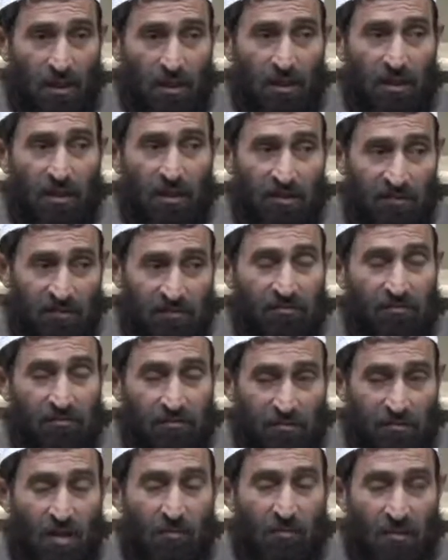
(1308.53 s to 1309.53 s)
in
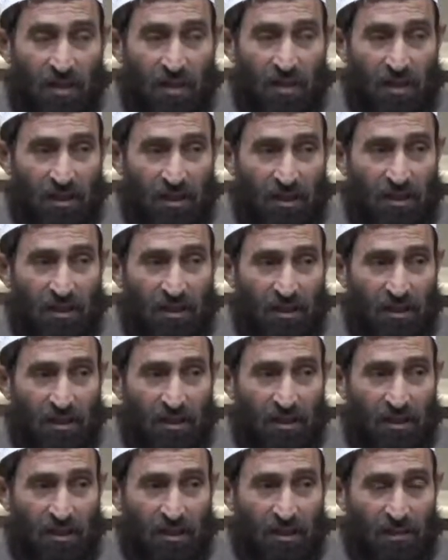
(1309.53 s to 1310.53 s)
something,
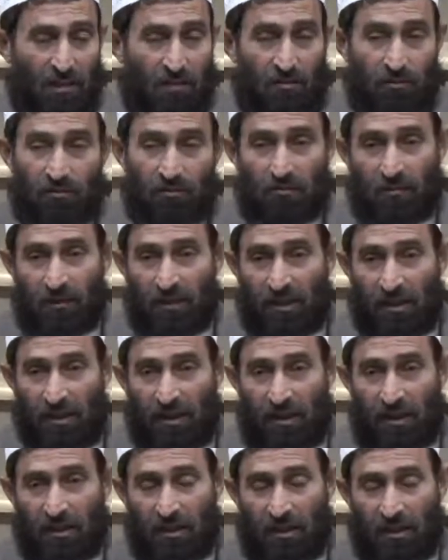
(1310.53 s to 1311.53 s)
na'uzu billah,
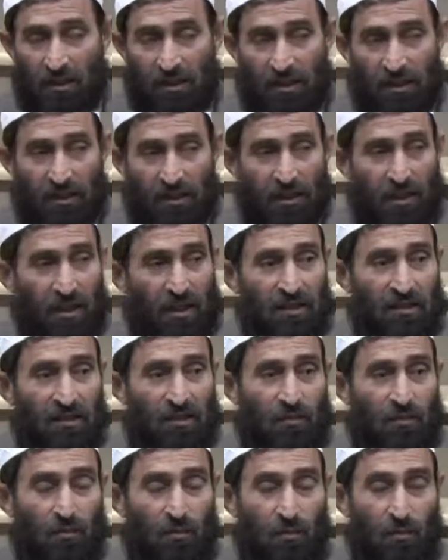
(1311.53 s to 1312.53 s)
that
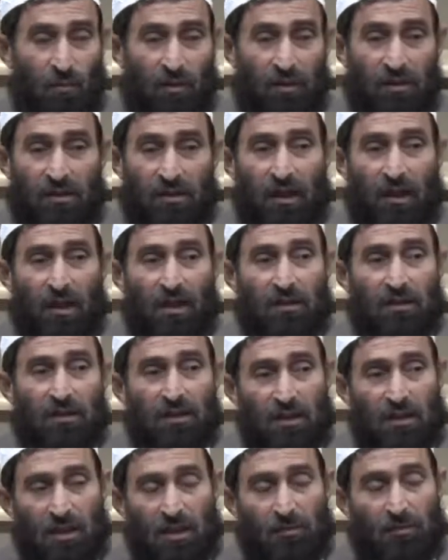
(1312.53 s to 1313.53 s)
will not
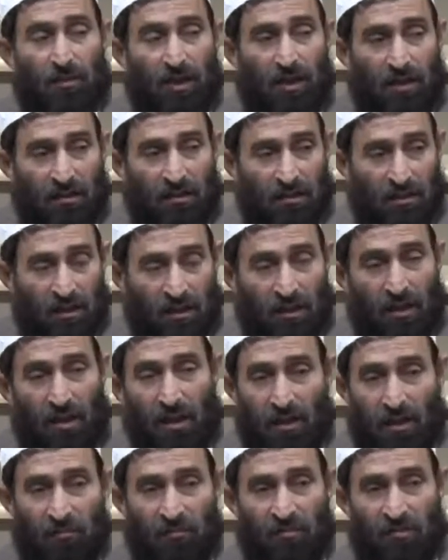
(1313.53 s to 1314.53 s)
keep the
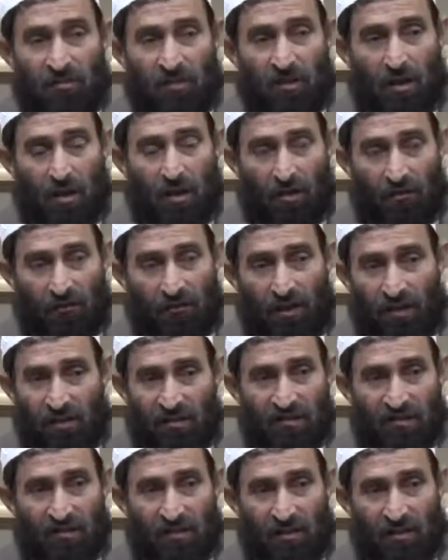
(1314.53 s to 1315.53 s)
names of
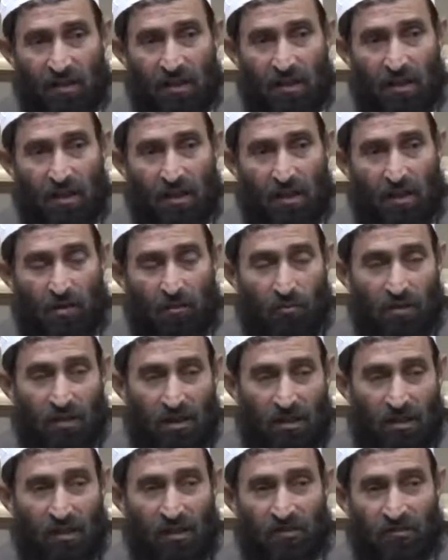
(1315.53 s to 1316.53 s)
us with
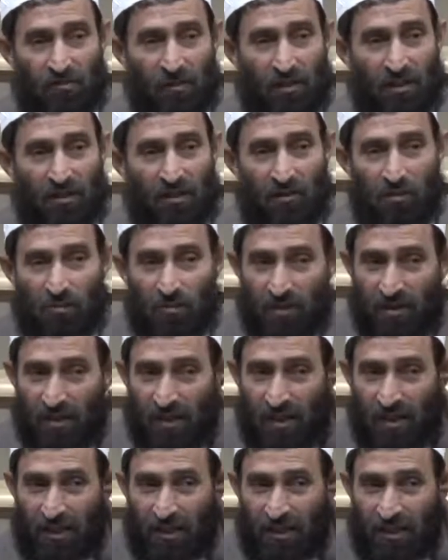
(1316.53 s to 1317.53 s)
Allah subhanahu wa
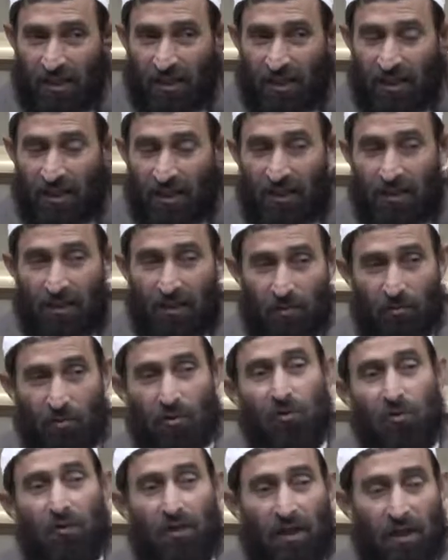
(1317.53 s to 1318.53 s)
ta'ala in a
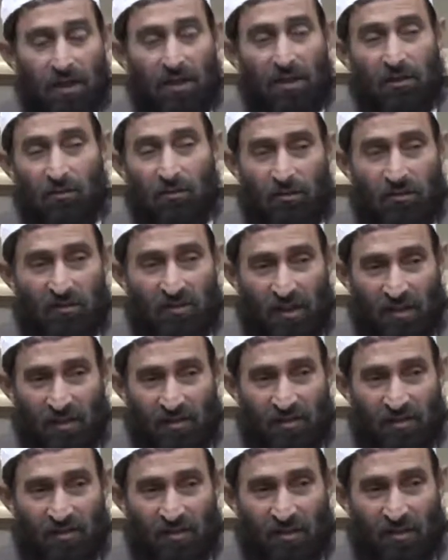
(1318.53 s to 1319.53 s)
good way, in a good
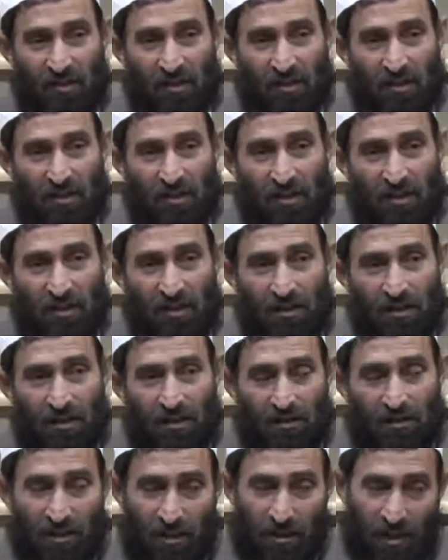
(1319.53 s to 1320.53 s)
sense.
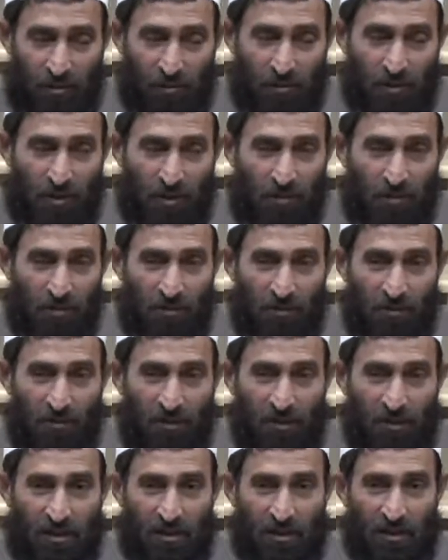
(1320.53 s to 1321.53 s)
There are people,
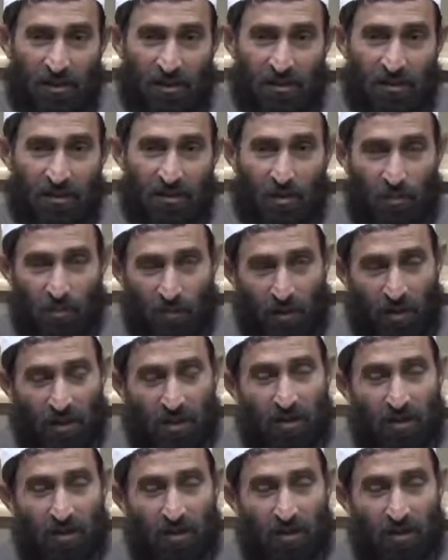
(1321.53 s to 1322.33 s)
their wealth